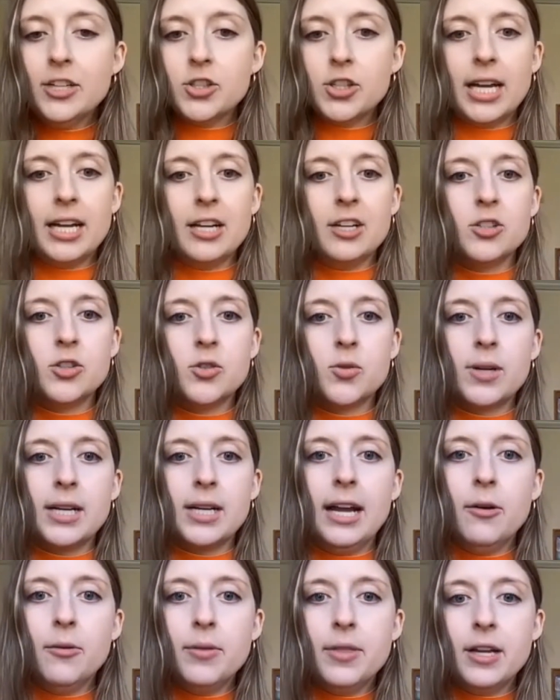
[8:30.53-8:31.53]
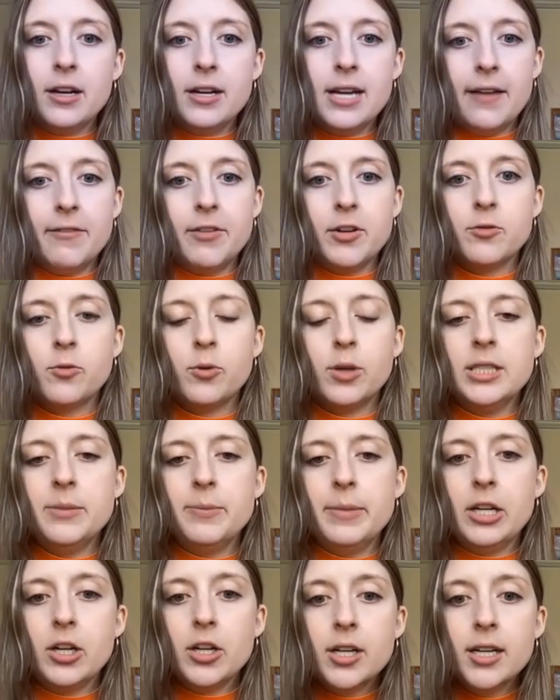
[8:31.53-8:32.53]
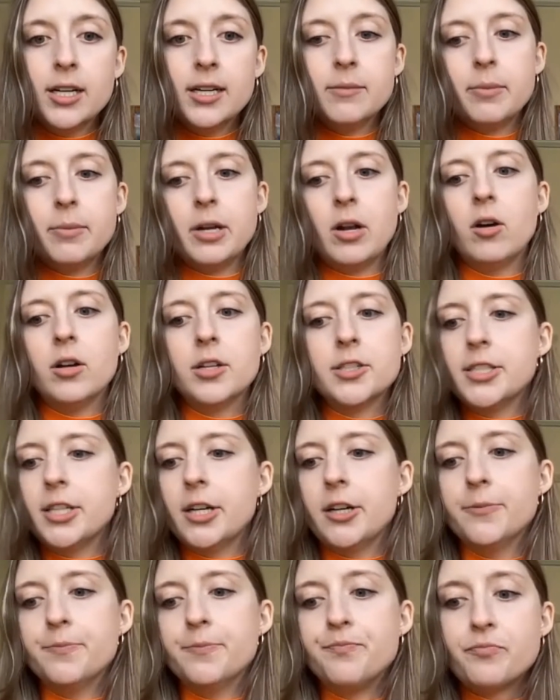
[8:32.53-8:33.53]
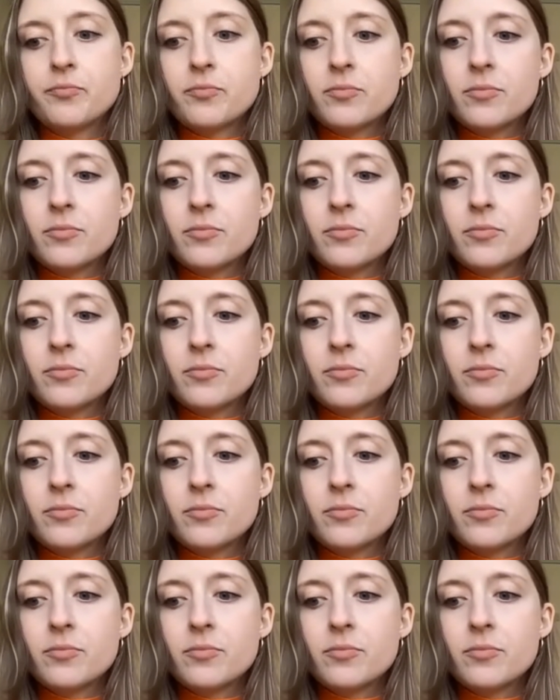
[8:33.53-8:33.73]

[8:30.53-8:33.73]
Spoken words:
or get your story out there and have your voice be heard, but also